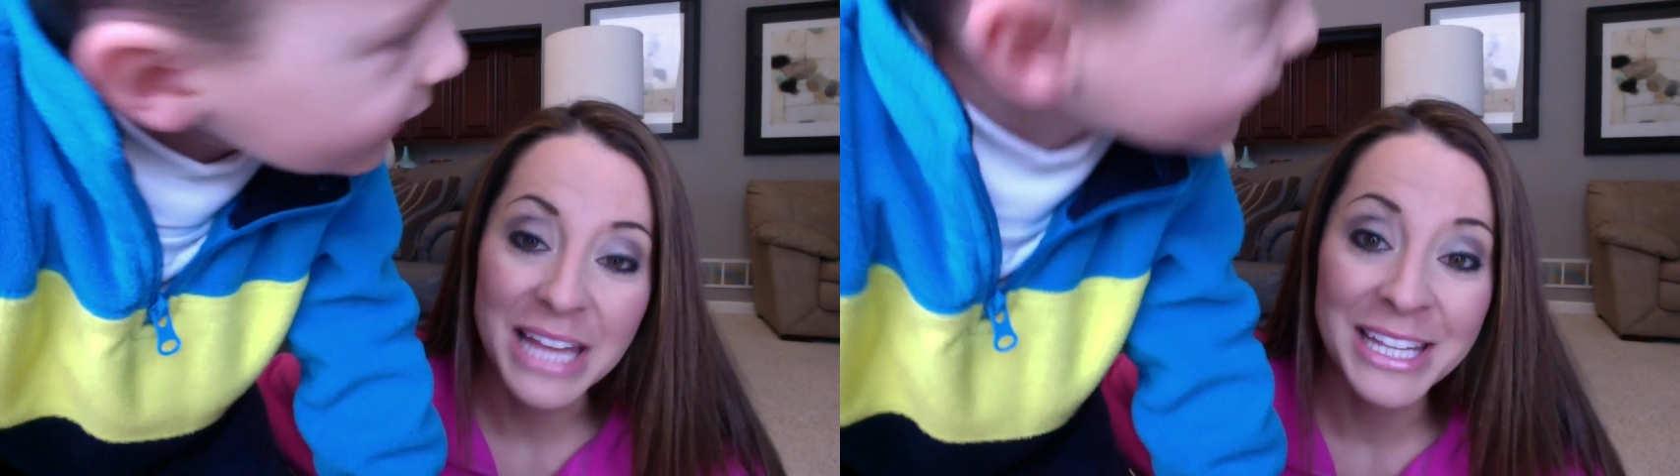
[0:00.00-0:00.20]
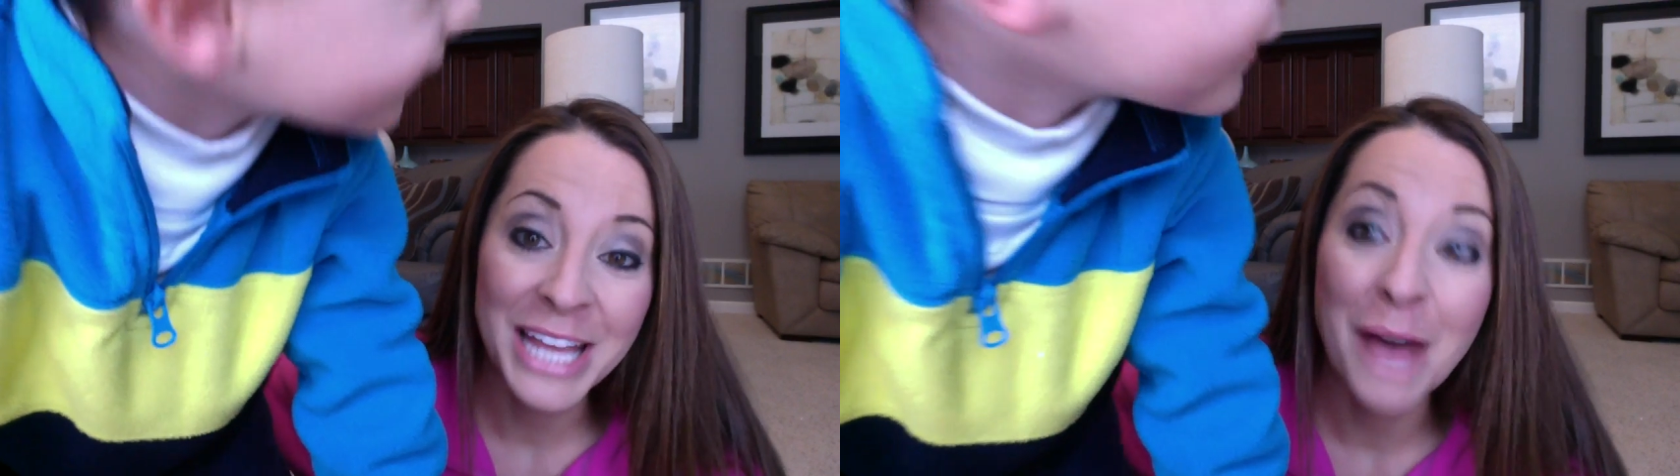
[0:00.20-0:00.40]

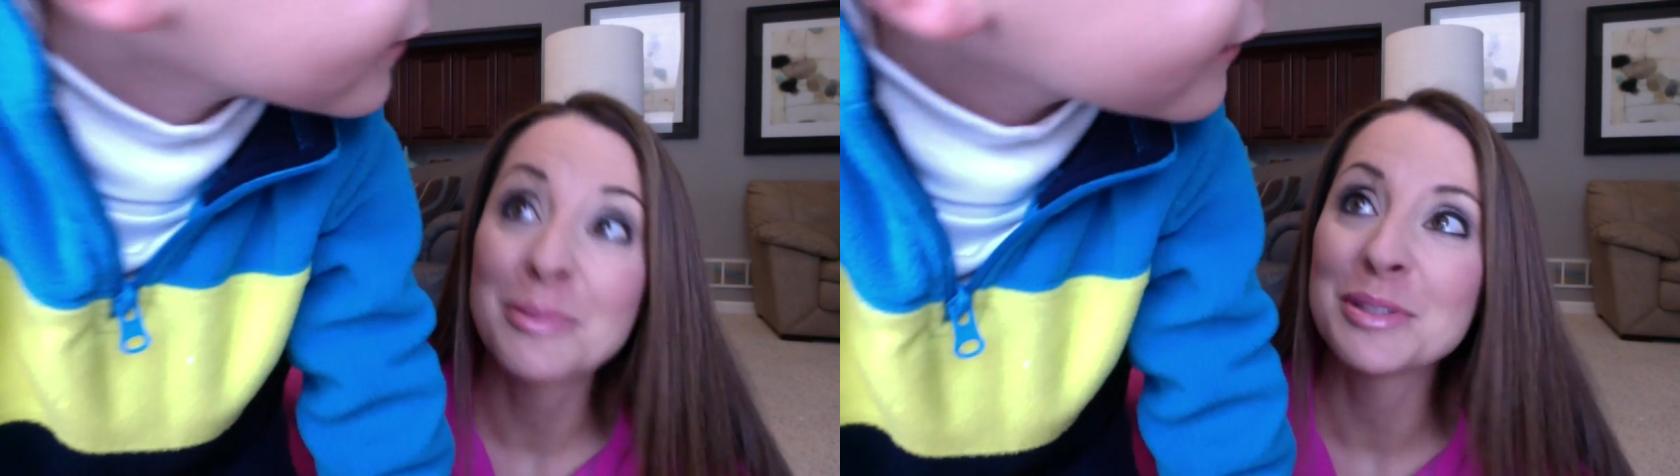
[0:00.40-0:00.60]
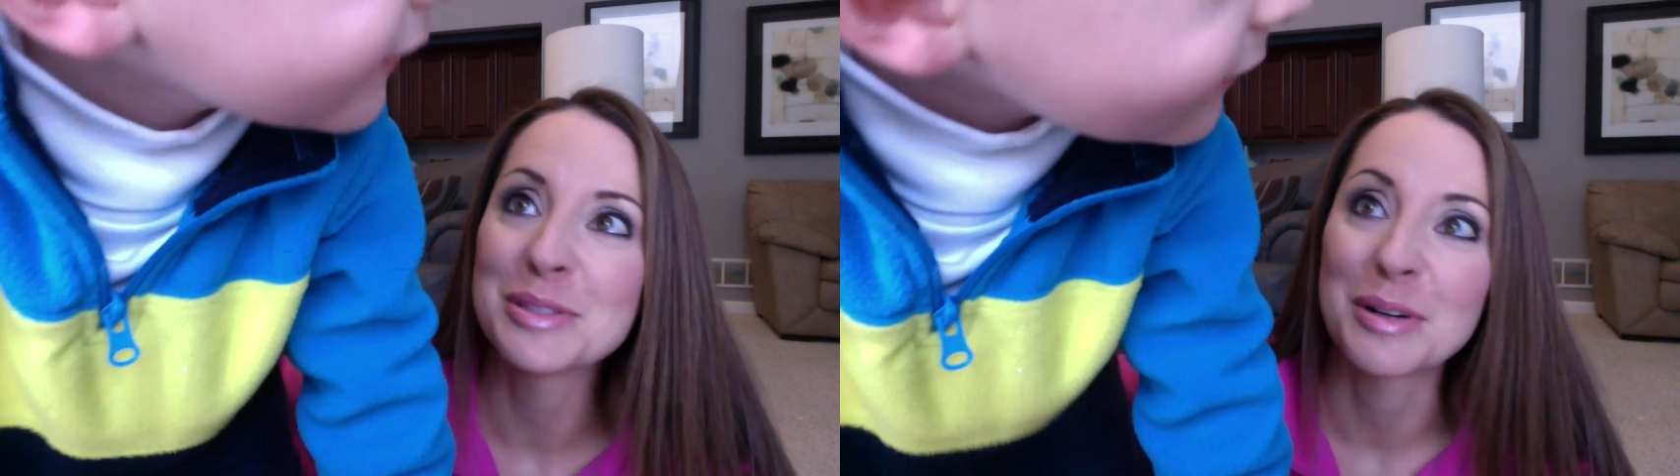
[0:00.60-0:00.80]
the Apple
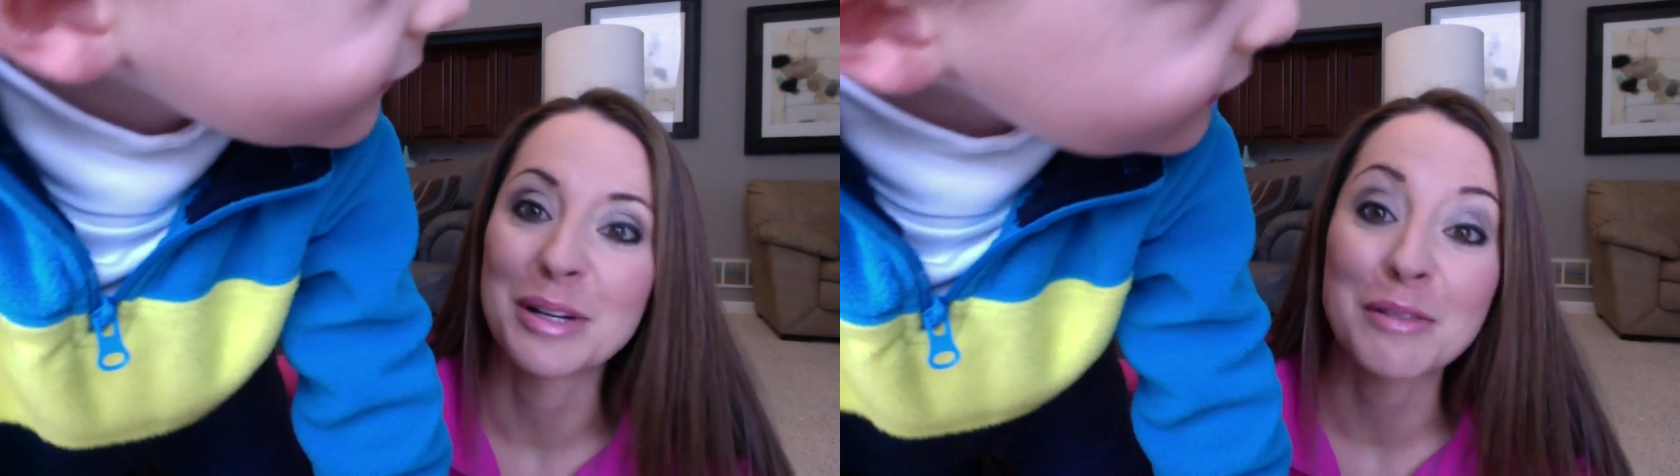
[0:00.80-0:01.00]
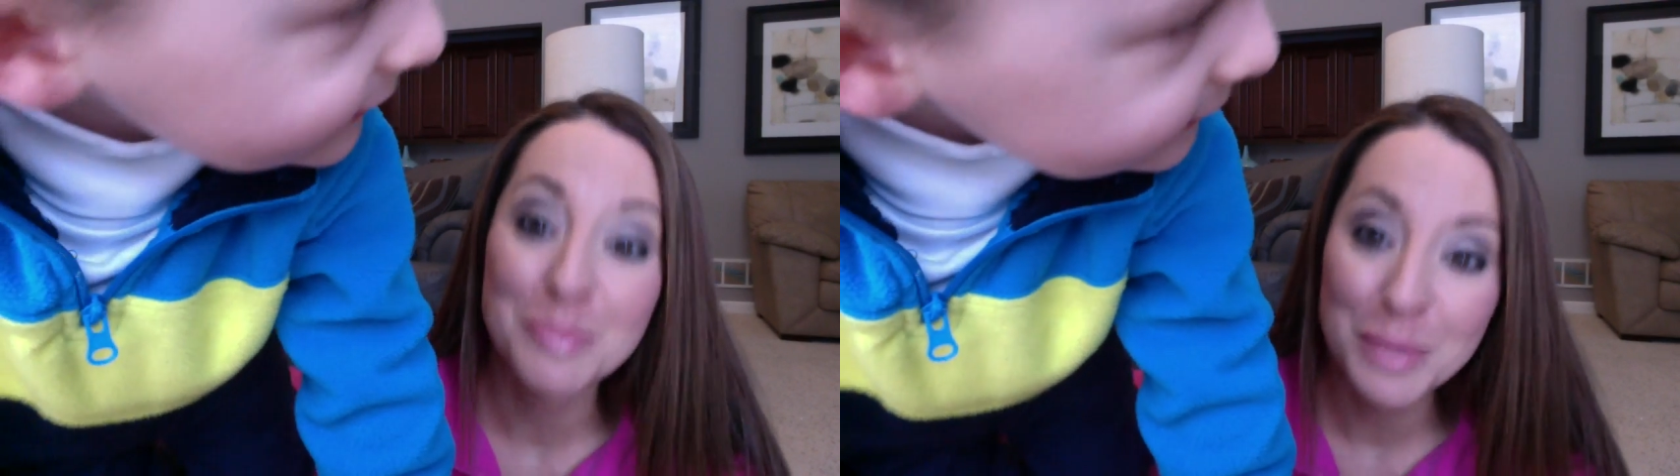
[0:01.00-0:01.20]
store and I
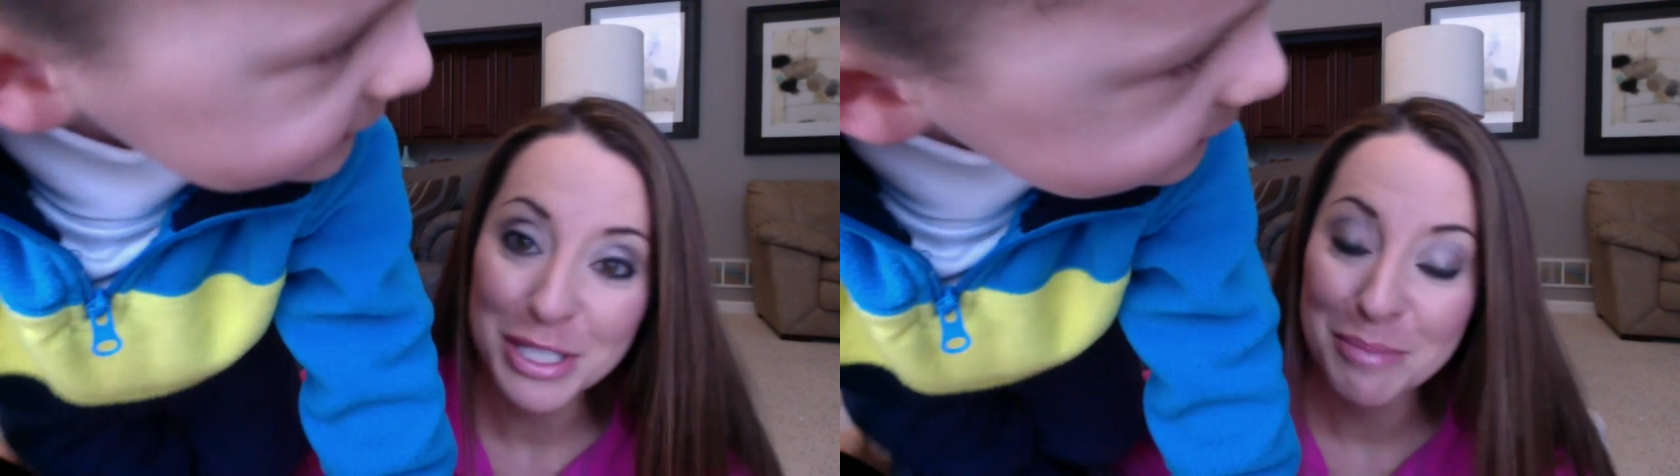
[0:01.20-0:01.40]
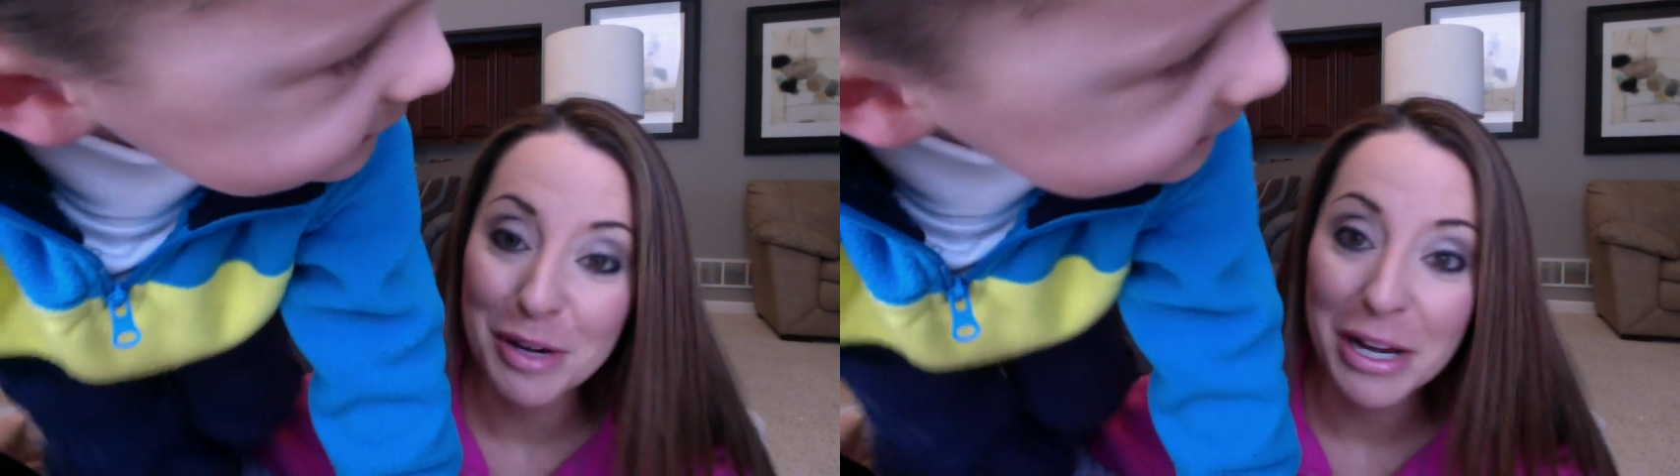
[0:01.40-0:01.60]
was pushing
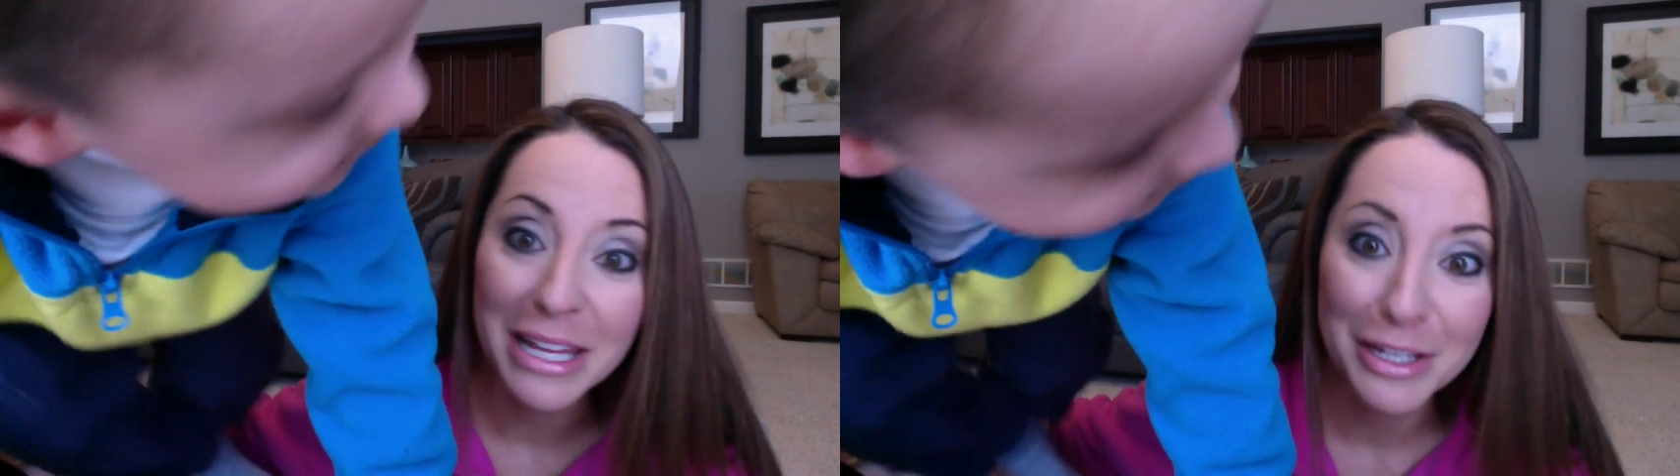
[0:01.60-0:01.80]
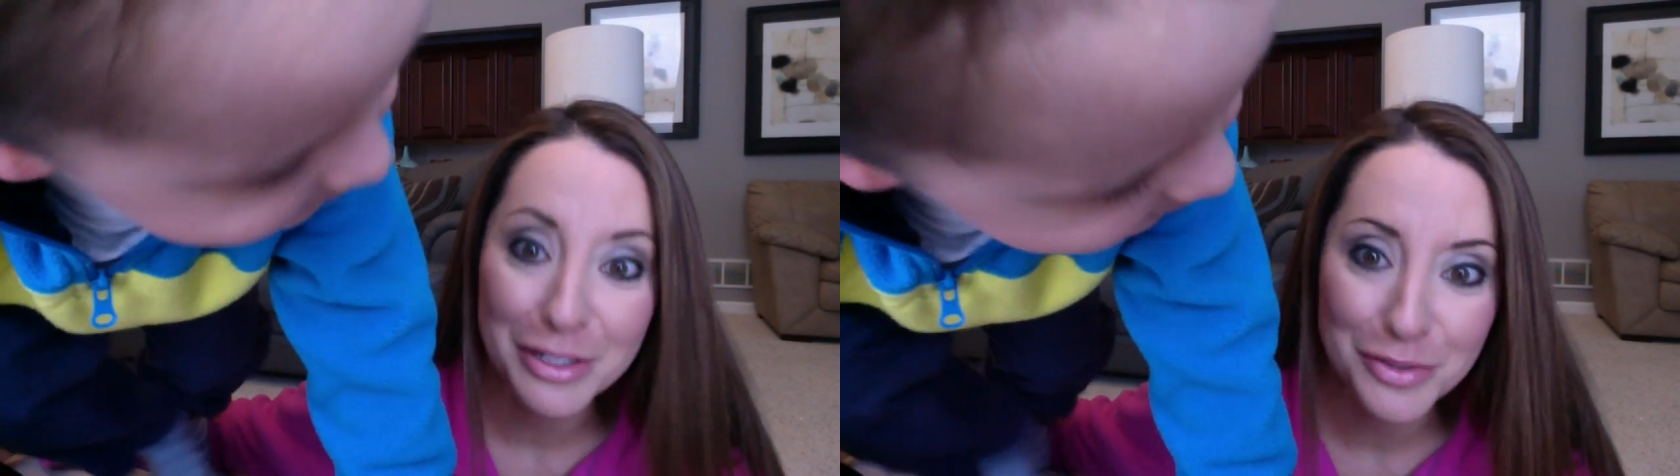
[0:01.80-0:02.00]
Brady
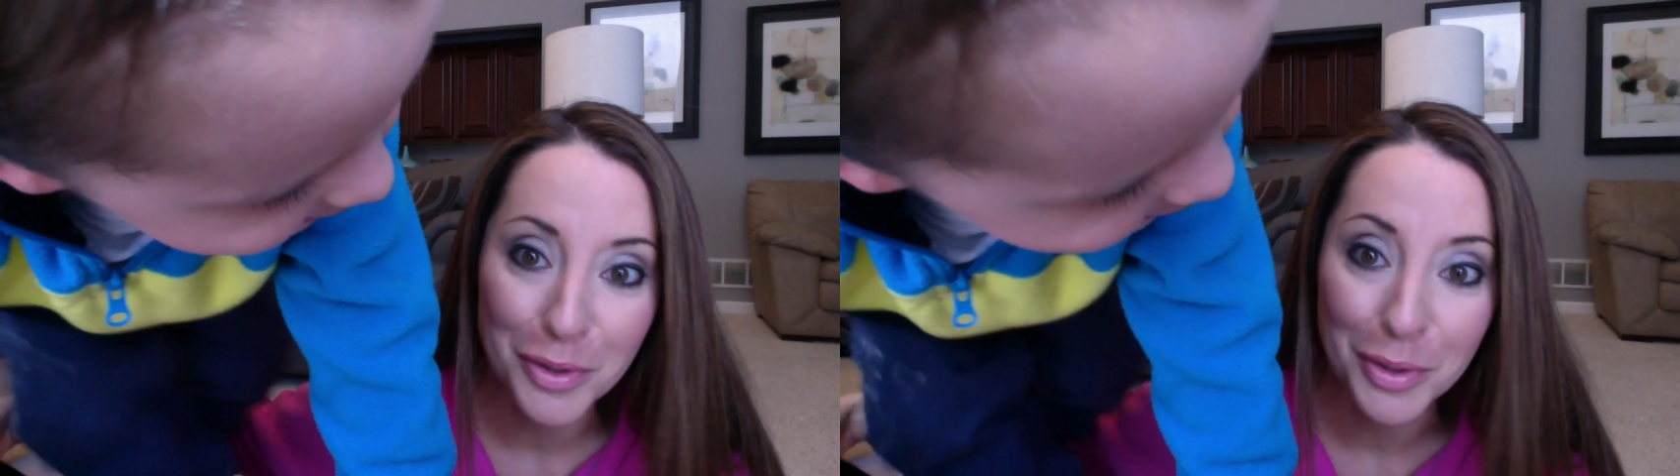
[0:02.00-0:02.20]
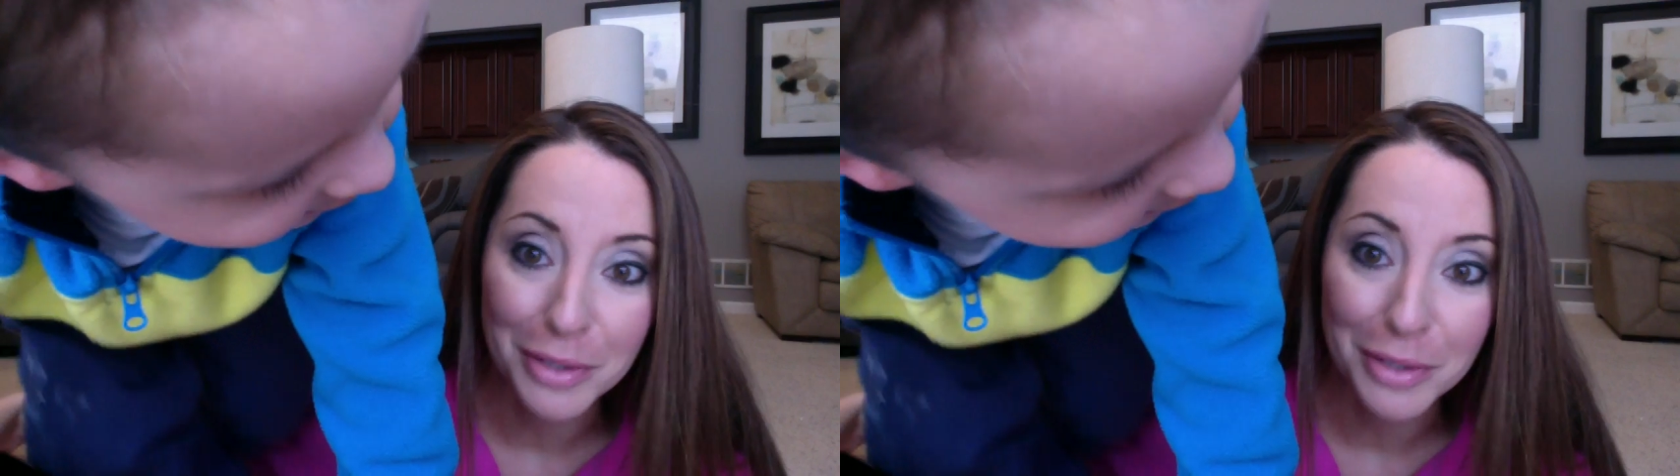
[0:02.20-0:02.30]
in a stroller,